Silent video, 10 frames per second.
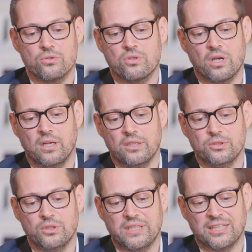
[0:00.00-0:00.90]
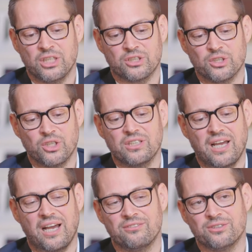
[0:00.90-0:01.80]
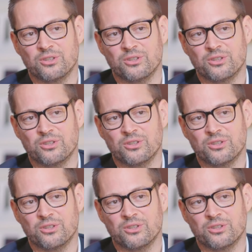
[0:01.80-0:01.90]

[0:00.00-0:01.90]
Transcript: you, can you cannot not have